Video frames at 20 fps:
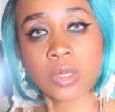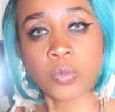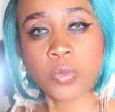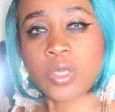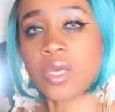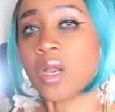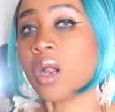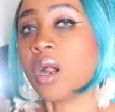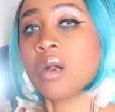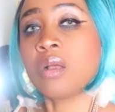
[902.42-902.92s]

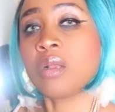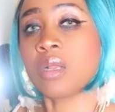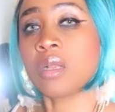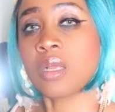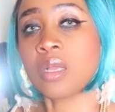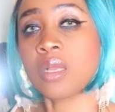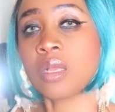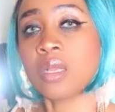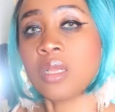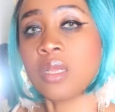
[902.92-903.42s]
We all
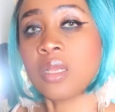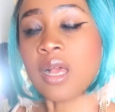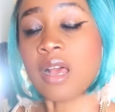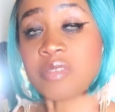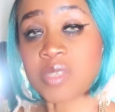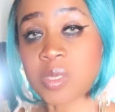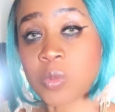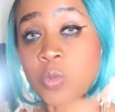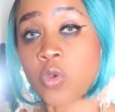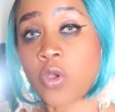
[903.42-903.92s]

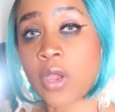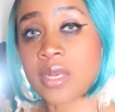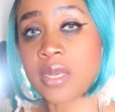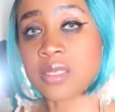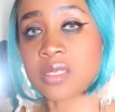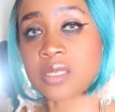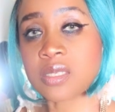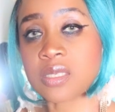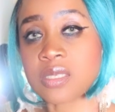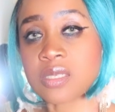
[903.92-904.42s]
have some
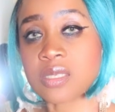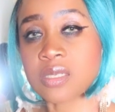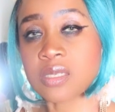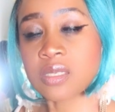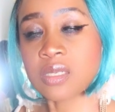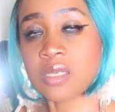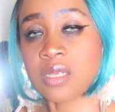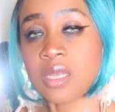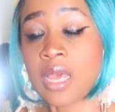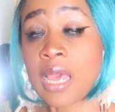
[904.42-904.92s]
quality,
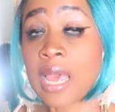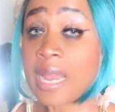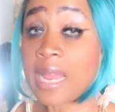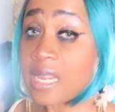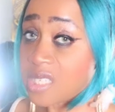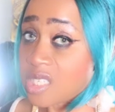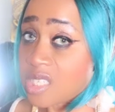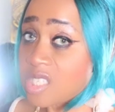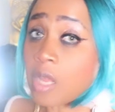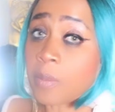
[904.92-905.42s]

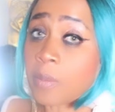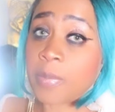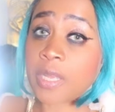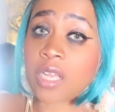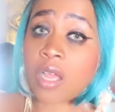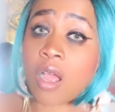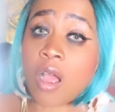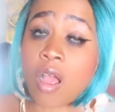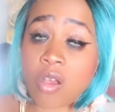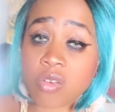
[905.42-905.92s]
and it's not
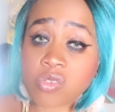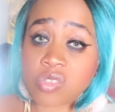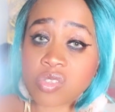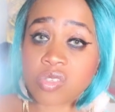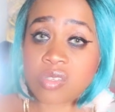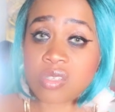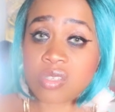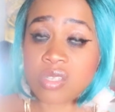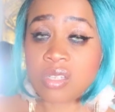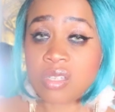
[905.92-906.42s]

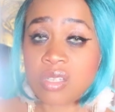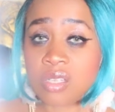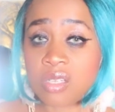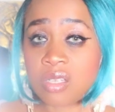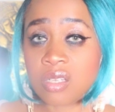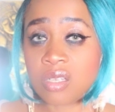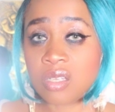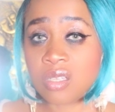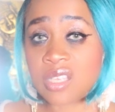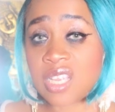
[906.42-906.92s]
because
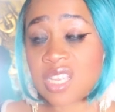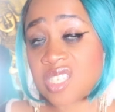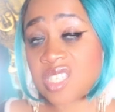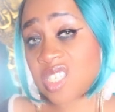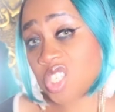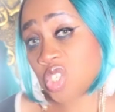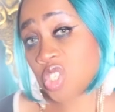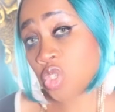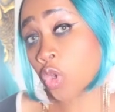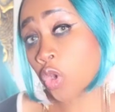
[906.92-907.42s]
there's
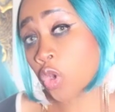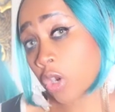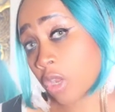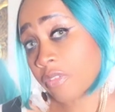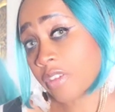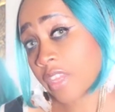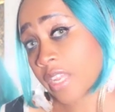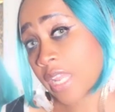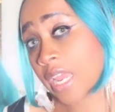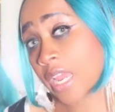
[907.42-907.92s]
this girl
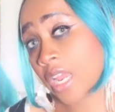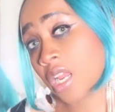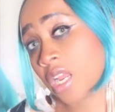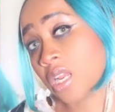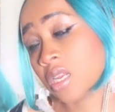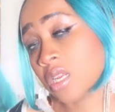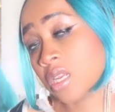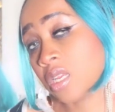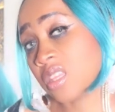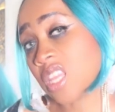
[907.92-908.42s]
over
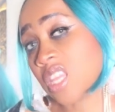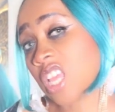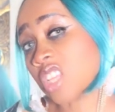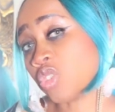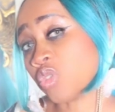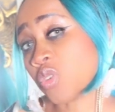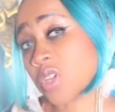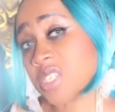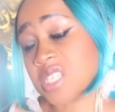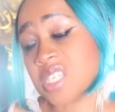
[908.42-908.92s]
there
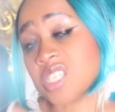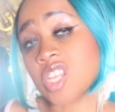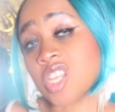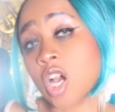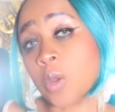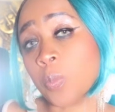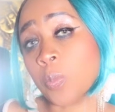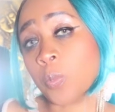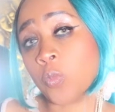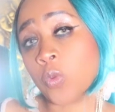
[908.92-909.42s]
that dressing
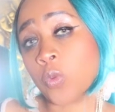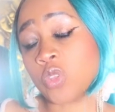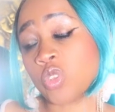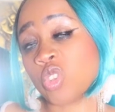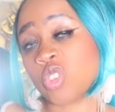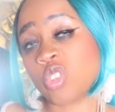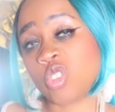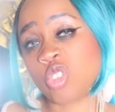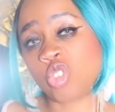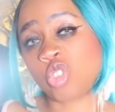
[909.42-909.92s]
up with
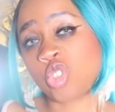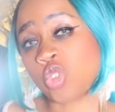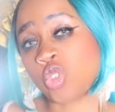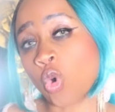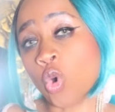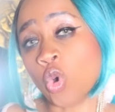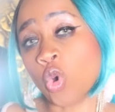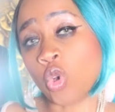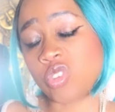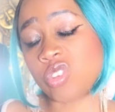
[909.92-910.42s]

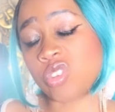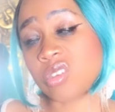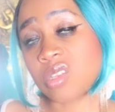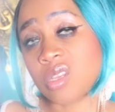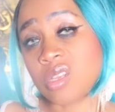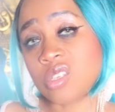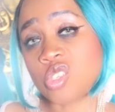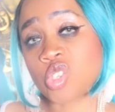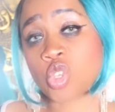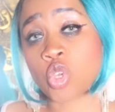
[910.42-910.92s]
short
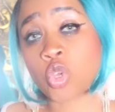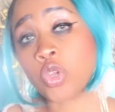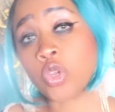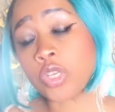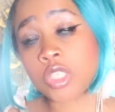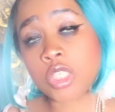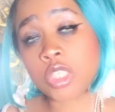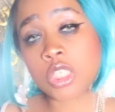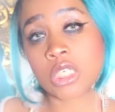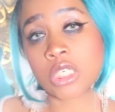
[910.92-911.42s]

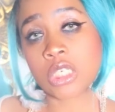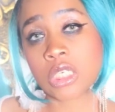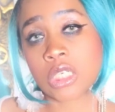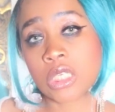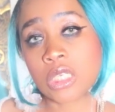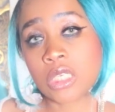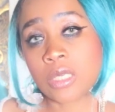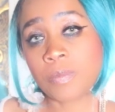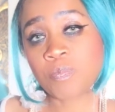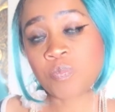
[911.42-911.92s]
skirt,
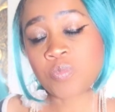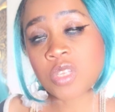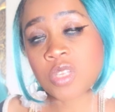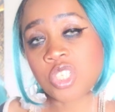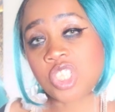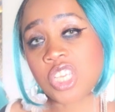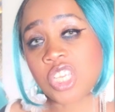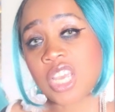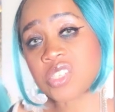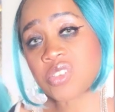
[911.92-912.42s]

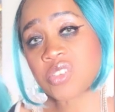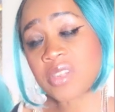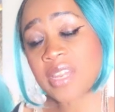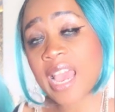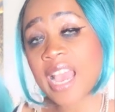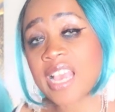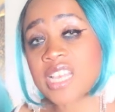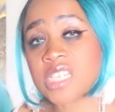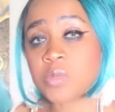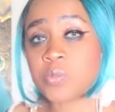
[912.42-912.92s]
she has a
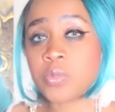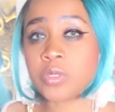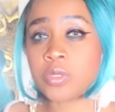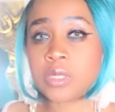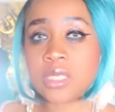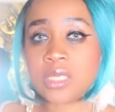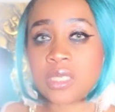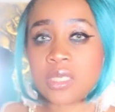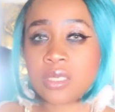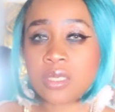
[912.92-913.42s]
nice
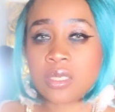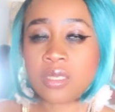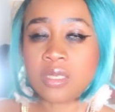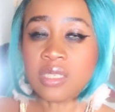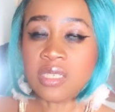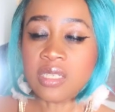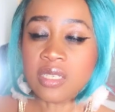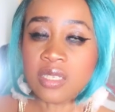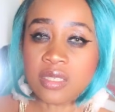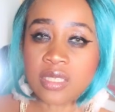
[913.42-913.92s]
body,
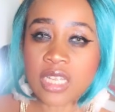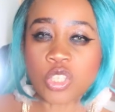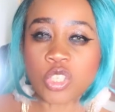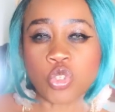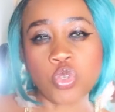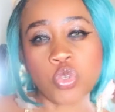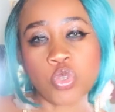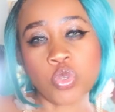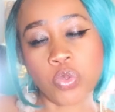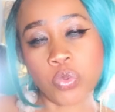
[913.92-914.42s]

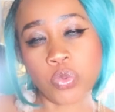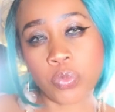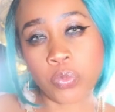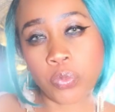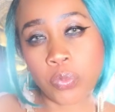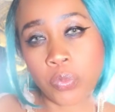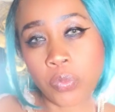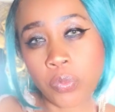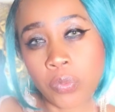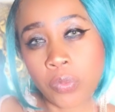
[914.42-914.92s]
about you.